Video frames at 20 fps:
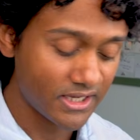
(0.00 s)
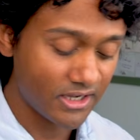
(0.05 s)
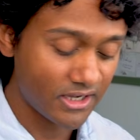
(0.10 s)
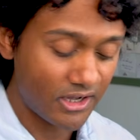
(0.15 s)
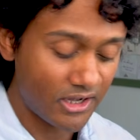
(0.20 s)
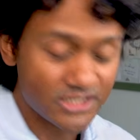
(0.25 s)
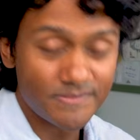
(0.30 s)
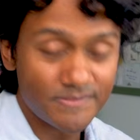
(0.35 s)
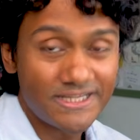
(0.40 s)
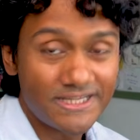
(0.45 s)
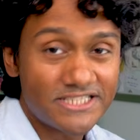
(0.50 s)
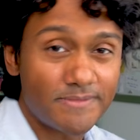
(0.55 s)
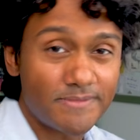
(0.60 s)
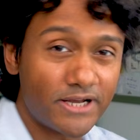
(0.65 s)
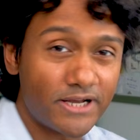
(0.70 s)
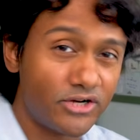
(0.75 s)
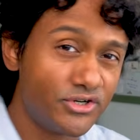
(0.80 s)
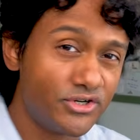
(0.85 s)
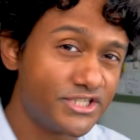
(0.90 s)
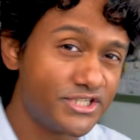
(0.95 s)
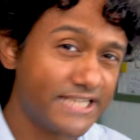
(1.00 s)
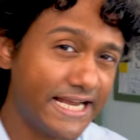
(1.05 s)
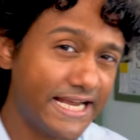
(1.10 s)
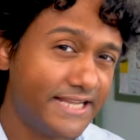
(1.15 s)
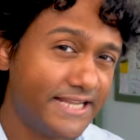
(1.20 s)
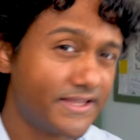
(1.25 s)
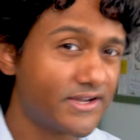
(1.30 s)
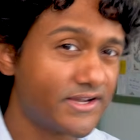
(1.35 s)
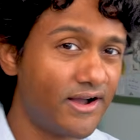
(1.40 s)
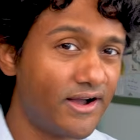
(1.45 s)
Ultimately, it's about understanding
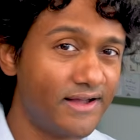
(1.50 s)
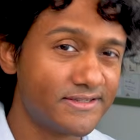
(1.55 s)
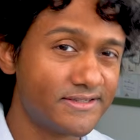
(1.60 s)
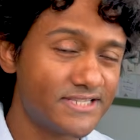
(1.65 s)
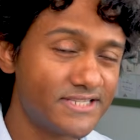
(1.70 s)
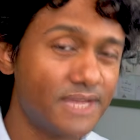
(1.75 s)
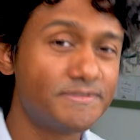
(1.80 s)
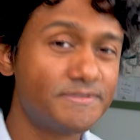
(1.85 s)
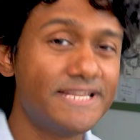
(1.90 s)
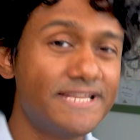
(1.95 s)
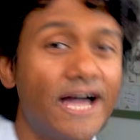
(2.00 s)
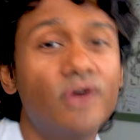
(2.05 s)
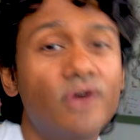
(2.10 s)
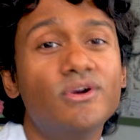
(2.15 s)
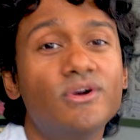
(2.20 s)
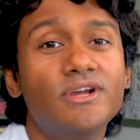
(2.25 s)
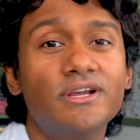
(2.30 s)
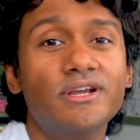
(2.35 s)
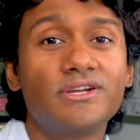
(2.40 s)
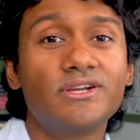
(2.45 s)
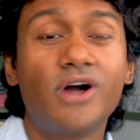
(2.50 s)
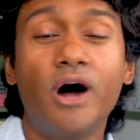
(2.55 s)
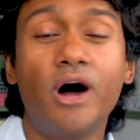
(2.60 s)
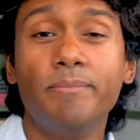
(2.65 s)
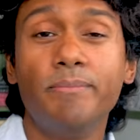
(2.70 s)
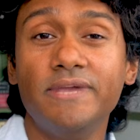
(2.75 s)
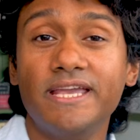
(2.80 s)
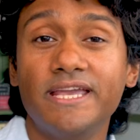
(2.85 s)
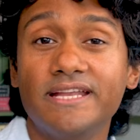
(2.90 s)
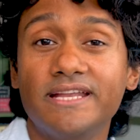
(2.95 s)
the concepts. Now,
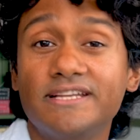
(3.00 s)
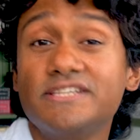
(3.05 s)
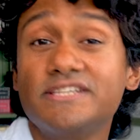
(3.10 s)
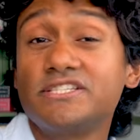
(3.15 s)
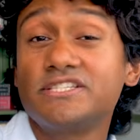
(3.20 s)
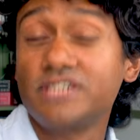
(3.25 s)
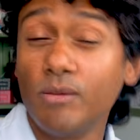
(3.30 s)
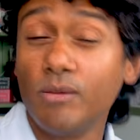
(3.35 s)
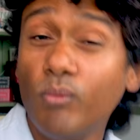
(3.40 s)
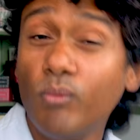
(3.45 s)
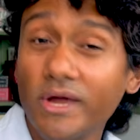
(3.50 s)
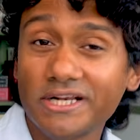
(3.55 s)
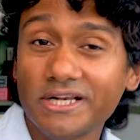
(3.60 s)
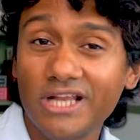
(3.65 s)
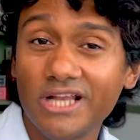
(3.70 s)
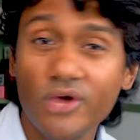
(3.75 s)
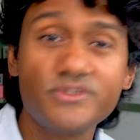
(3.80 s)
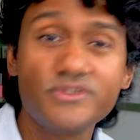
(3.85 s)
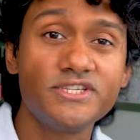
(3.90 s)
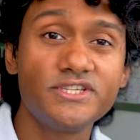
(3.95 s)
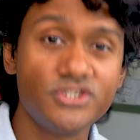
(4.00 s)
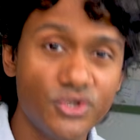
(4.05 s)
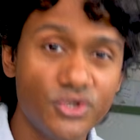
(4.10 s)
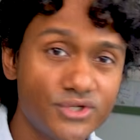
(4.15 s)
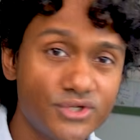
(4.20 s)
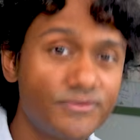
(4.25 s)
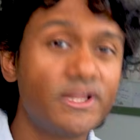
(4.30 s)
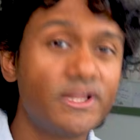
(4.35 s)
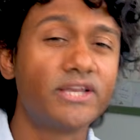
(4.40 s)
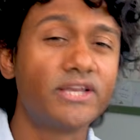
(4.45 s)
copying it somewhat close is
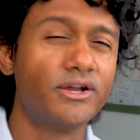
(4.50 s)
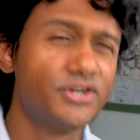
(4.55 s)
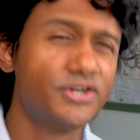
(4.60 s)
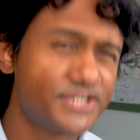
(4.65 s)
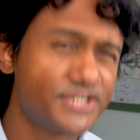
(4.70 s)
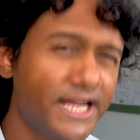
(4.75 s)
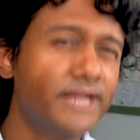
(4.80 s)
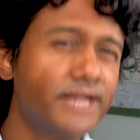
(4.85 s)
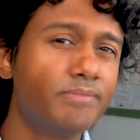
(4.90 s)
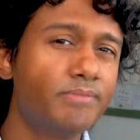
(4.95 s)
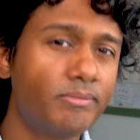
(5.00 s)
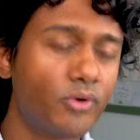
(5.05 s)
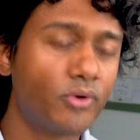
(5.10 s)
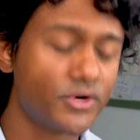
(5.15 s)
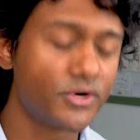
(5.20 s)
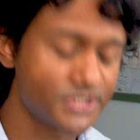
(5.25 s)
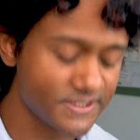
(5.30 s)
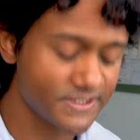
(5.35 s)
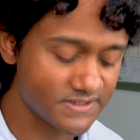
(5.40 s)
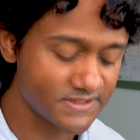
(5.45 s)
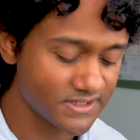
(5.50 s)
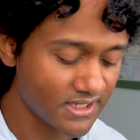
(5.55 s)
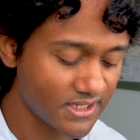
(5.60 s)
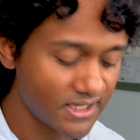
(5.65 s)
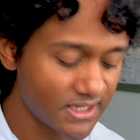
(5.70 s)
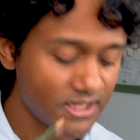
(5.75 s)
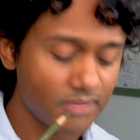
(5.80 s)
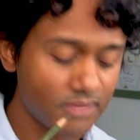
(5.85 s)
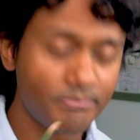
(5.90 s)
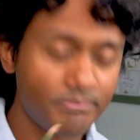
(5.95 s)
useful, like understanding proportions,
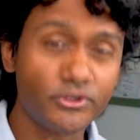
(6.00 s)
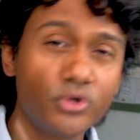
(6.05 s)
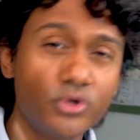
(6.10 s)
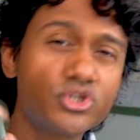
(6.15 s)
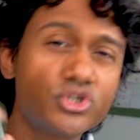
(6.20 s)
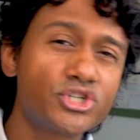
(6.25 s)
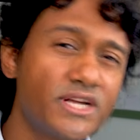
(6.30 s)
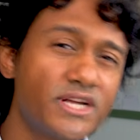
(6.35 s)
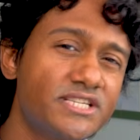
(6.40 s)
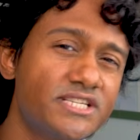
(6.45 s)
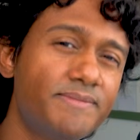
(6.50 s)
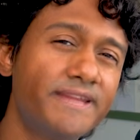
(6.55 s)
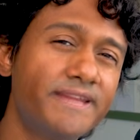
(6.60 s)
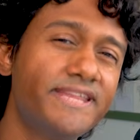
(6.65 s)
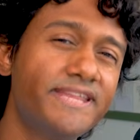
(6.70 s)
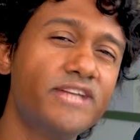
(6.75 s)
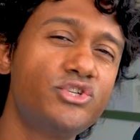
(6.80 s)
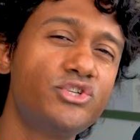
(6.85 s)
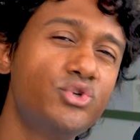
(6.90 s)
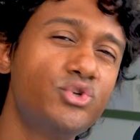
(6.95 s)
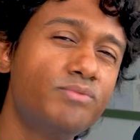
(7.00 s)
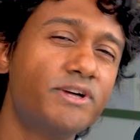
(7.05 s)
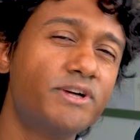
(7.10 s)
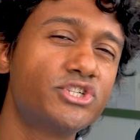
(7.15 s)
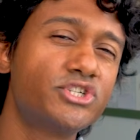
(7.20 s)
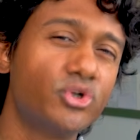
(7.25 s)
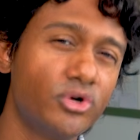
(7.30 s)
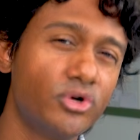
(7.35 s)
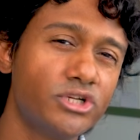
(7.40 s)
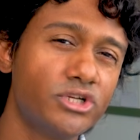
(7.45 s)
but don't stress about that too much
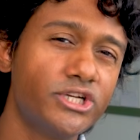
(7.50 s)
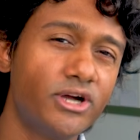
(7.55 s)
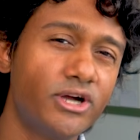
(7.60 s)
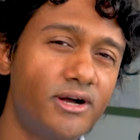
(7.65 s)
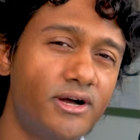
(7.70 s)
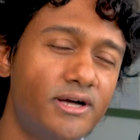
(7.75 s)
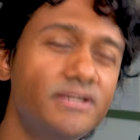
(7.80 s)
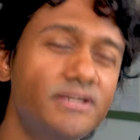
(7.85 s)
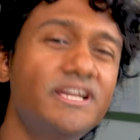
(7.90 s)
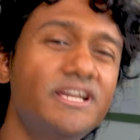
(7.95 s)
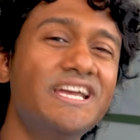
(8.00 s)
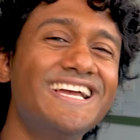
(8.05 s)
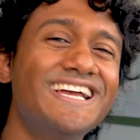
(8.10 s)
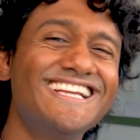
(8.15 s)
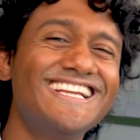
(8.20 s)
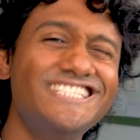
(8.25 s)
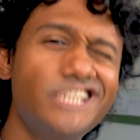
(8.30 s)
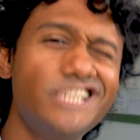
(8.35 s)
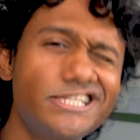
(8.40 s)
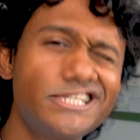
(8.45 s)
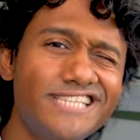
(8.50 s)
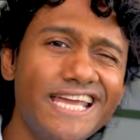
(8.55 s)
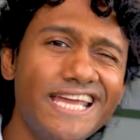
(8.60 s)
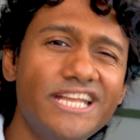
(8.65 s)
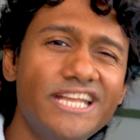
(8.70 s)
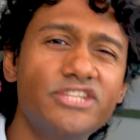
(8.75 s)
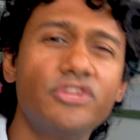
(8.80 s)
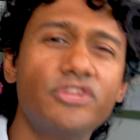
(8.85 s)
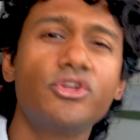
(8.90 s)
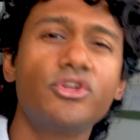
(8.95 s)
early on. Just get
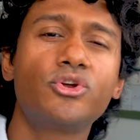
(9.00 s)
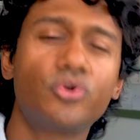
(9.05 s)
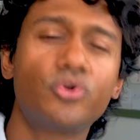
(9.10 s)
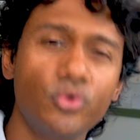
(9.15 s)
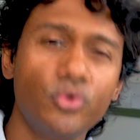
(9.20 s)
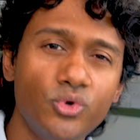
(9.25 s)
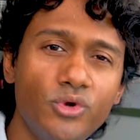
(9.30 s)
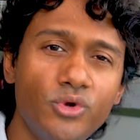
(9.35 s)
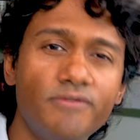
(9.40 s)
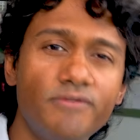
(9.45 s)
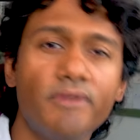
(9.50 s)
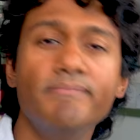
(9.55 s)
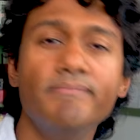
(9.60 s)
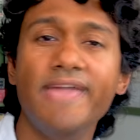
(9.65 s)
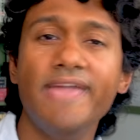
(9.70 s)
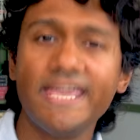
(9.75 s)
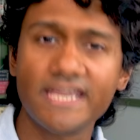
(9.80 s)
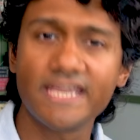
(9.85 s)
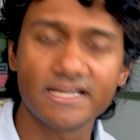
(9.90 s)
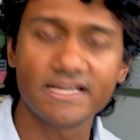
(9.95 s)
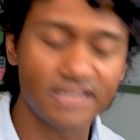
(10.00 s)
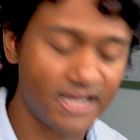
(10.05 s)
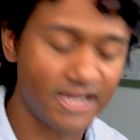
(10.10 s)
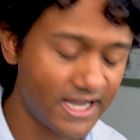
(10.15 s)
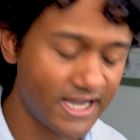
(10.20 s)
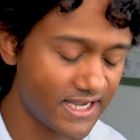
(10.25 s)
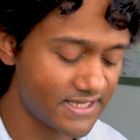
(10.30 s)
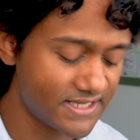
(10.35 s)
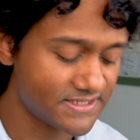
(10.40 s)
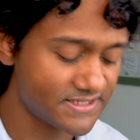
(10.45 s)
into the groove of making
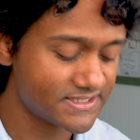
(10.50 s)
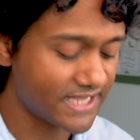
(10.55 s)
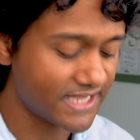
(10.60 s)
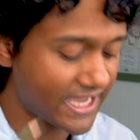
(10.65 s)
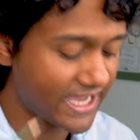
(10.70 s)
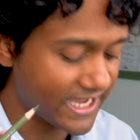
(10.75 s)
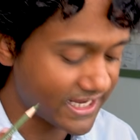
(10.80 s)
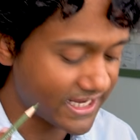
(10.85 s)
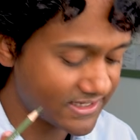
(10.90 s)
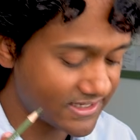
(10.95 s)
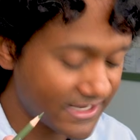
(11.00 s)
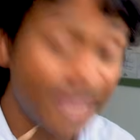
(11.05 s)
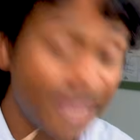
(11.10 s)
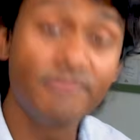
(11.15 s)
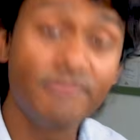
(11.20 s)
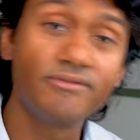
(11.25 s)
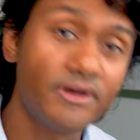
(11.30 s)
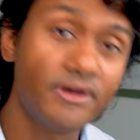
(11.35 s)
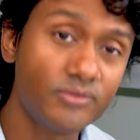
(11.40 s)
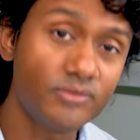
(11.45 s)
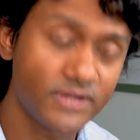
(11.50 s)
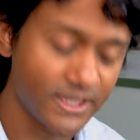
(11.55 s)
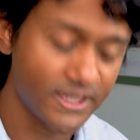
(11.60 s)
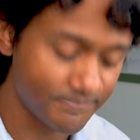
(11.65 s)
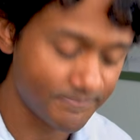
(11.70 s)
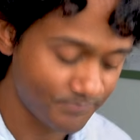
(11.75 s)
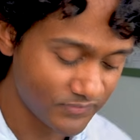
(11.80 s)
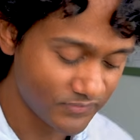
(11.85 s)
lines and having fun with it.